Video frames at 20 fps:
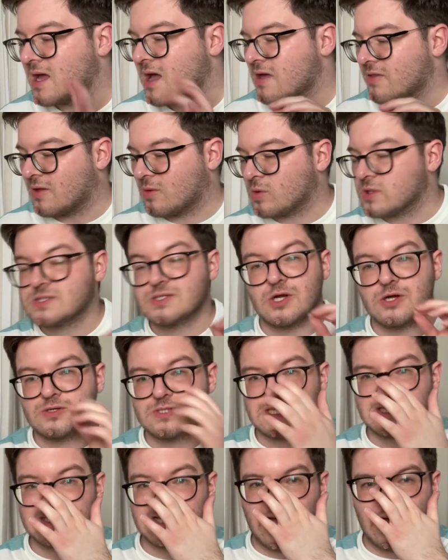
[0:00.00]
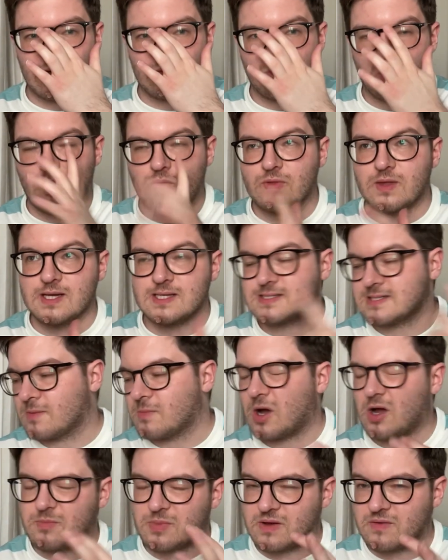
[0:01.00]
There was no discount on this, there
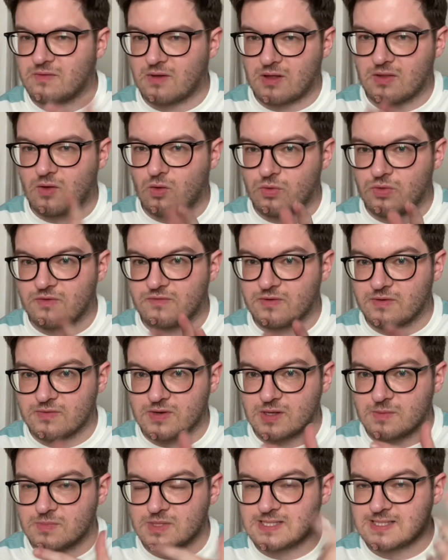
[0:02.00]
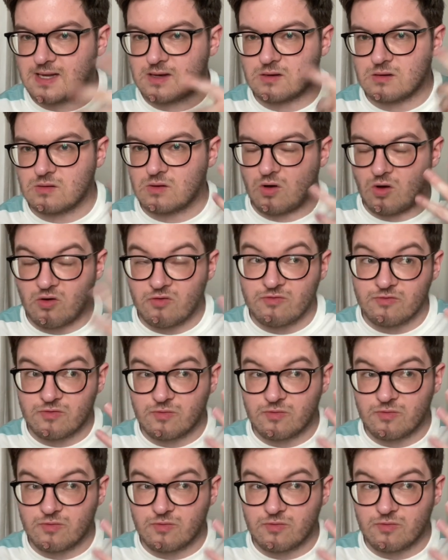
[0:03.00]
might have been like on the 15% off,